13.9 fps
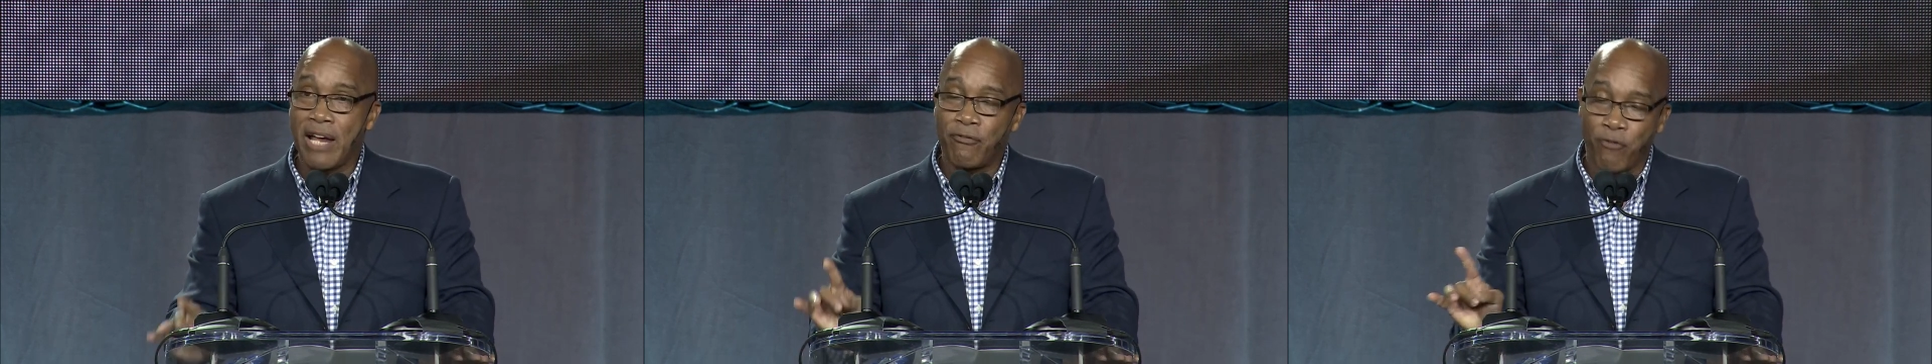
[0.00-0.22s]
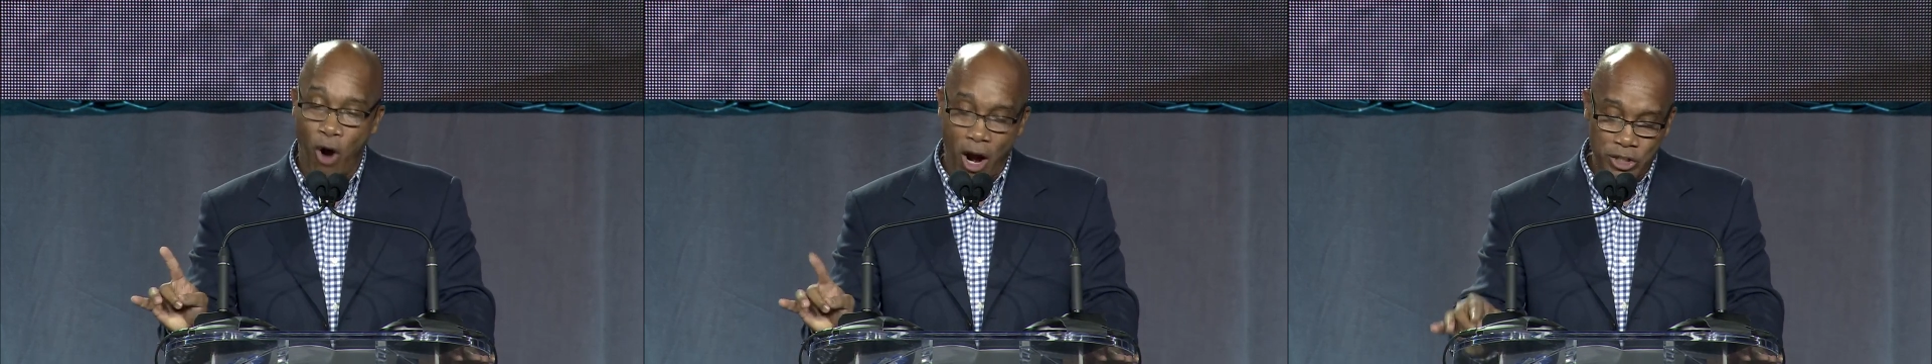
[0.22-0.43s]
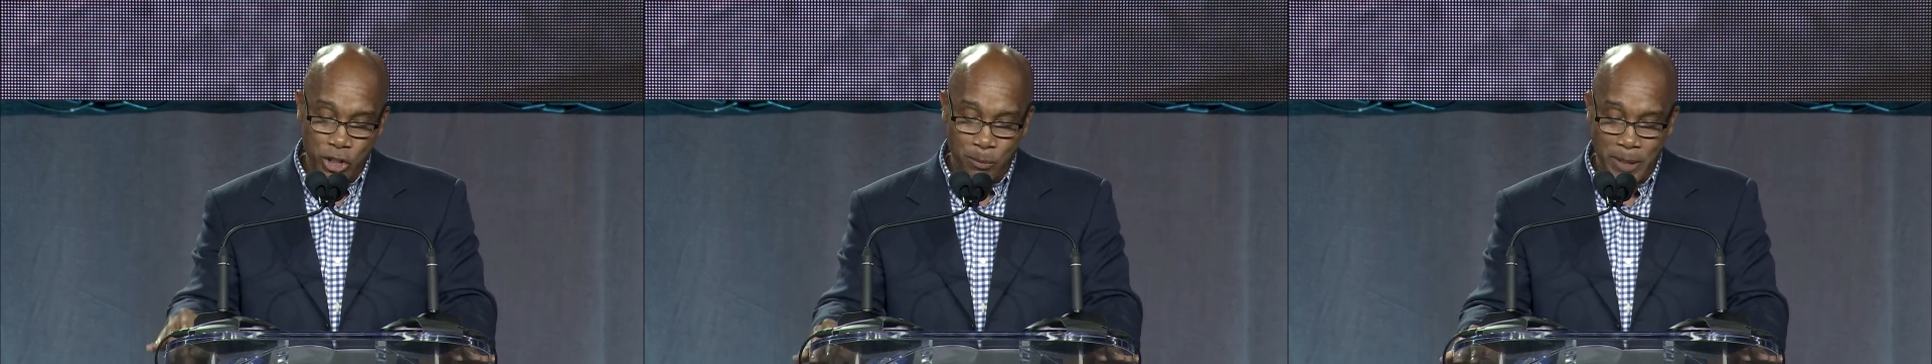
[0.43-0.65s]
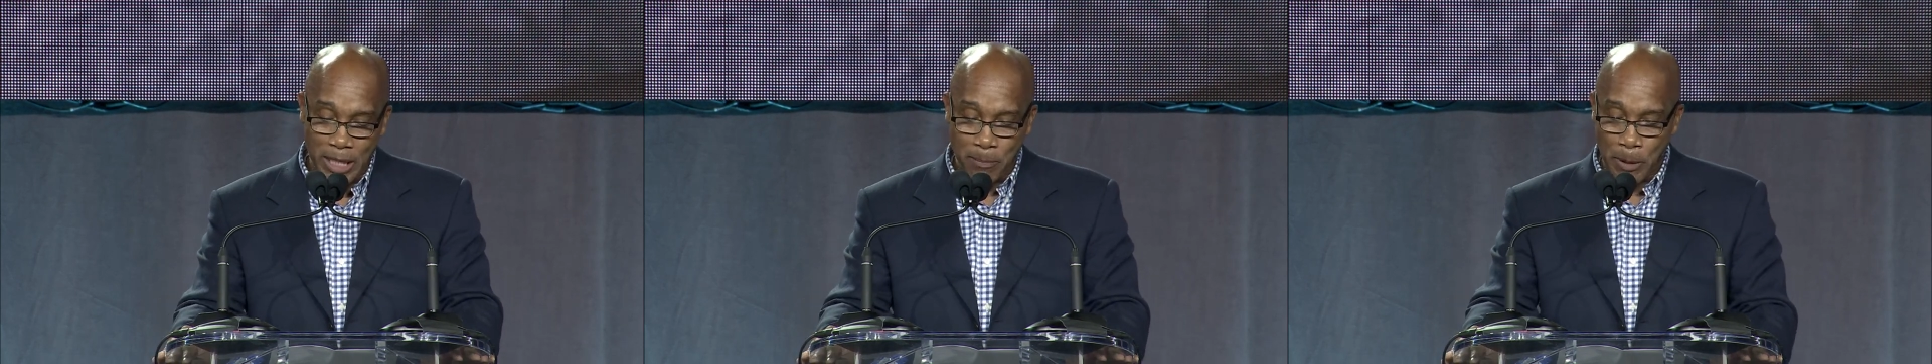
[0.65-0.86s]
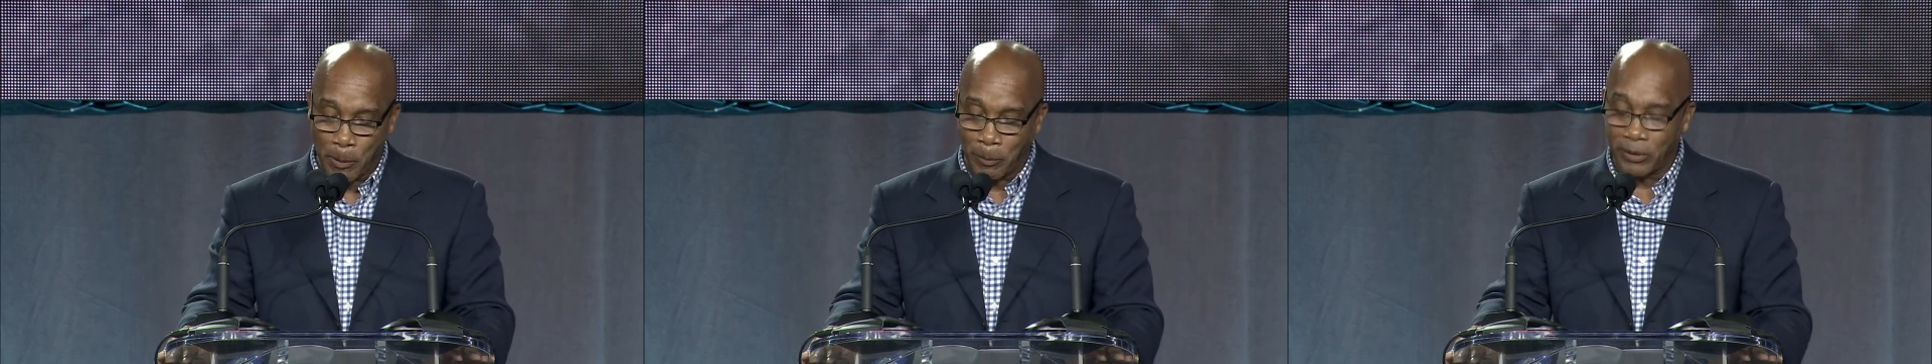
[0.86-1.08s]
far too many
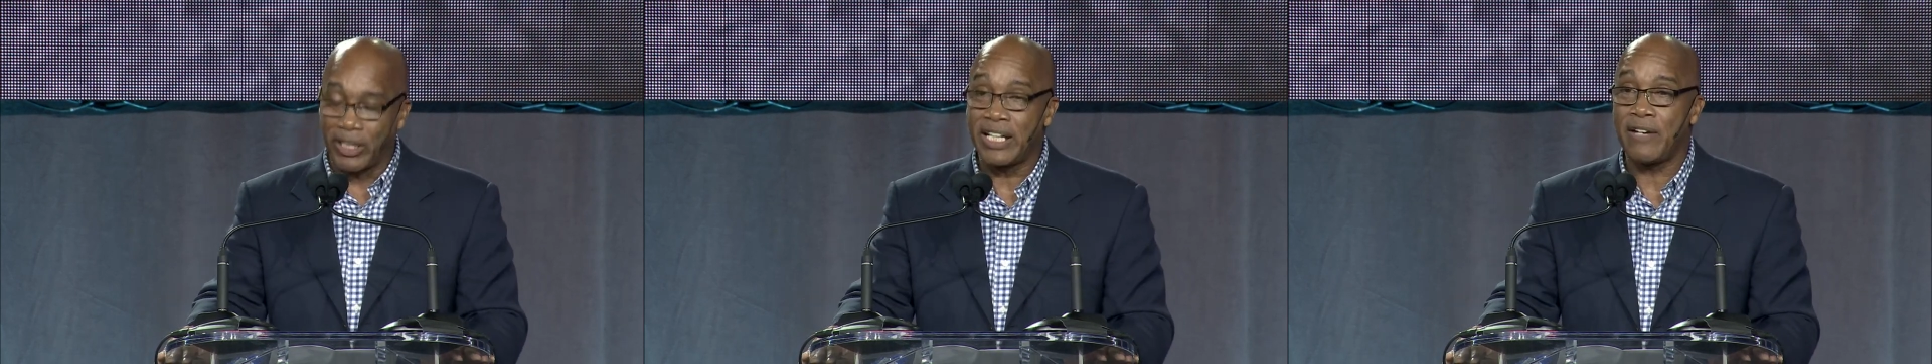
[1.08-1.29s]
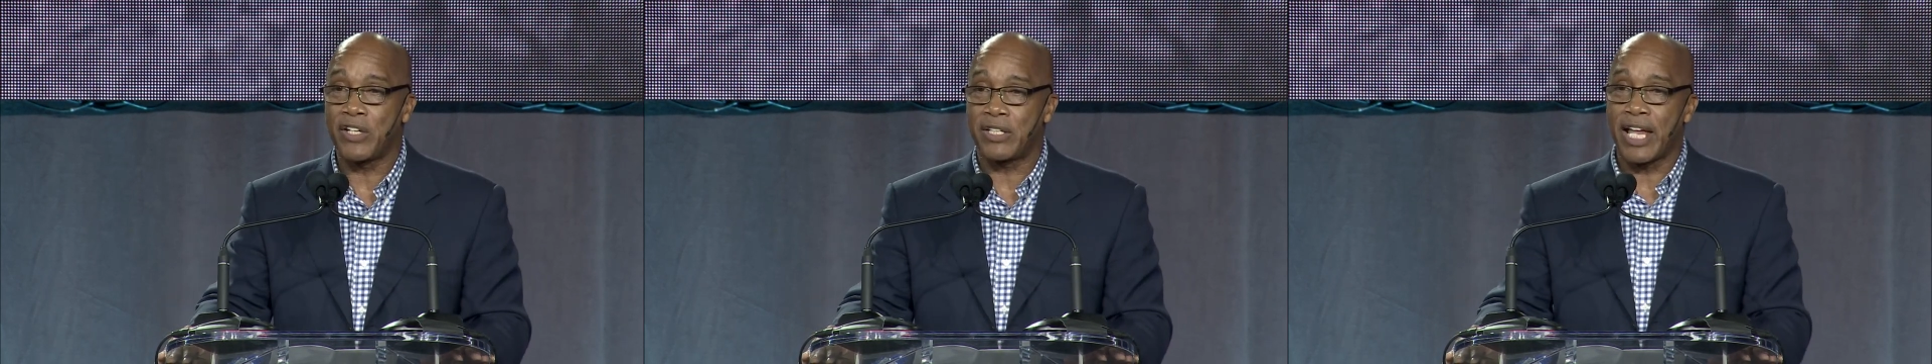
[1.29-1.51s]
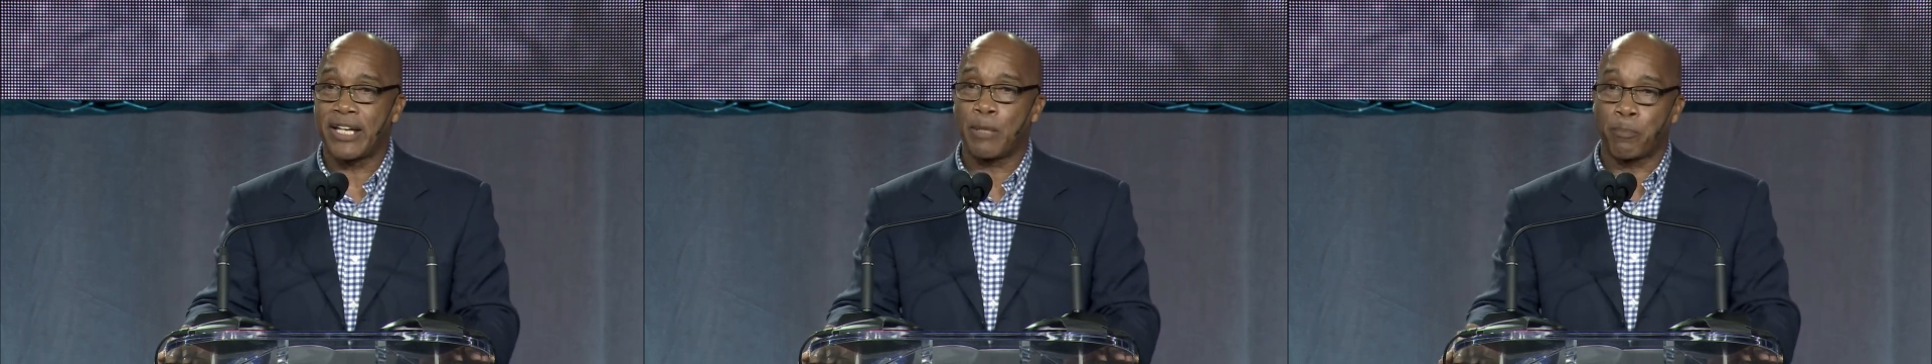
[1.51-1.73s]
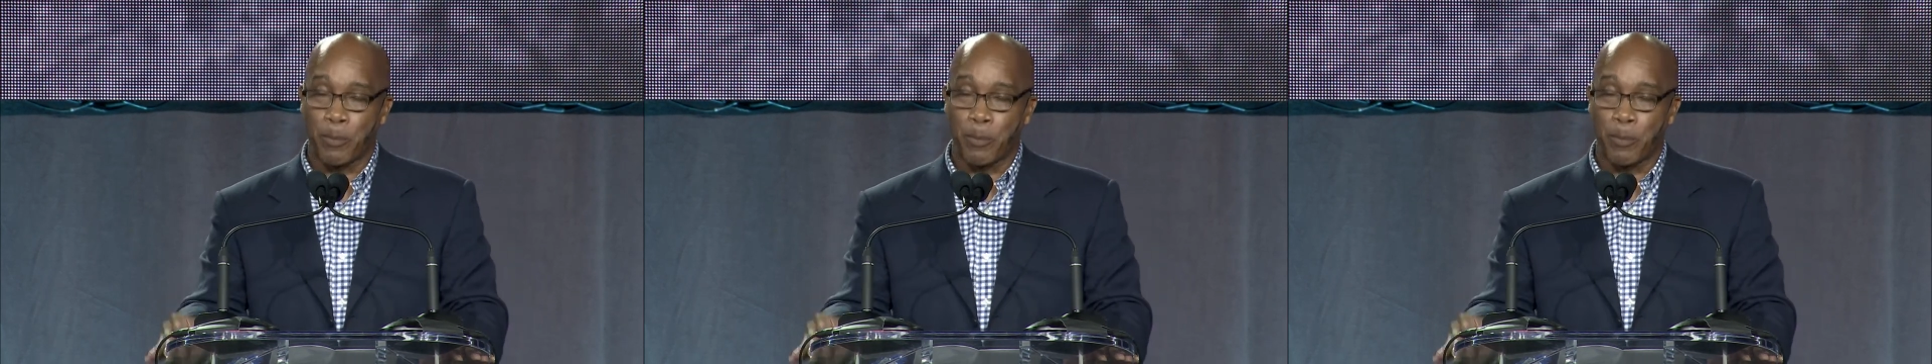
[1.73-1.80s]
people believe that they can